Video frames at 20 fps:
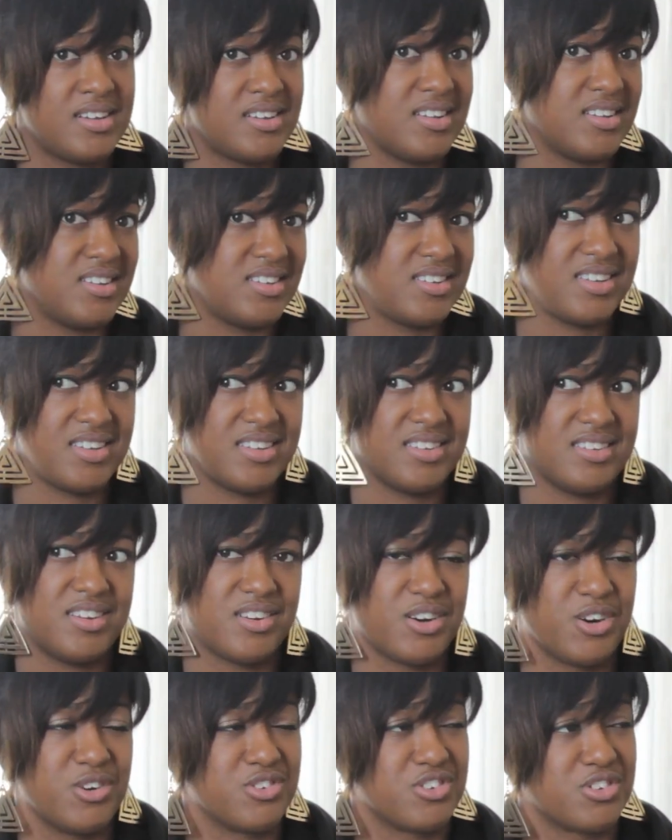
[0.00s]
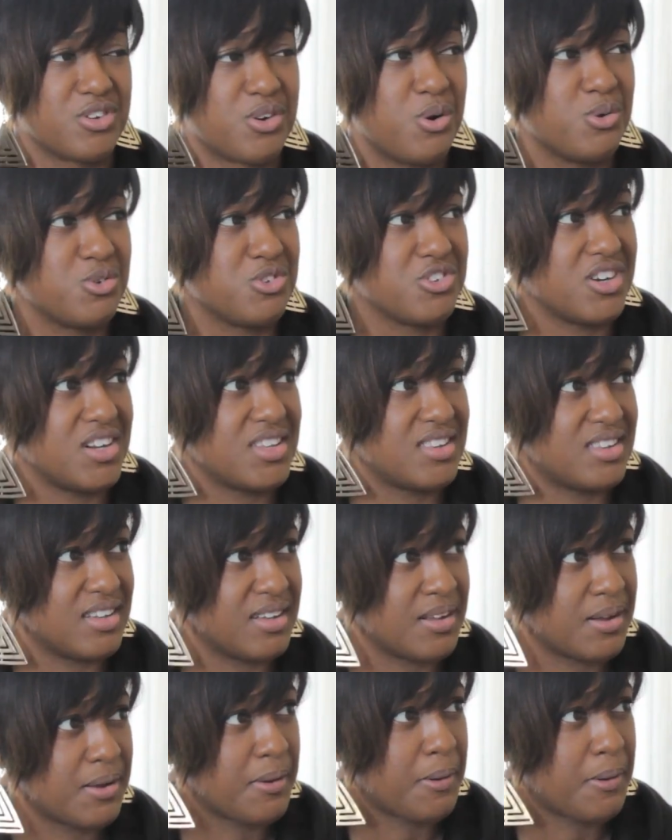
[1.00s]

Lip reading: And it hurts the culture, I think.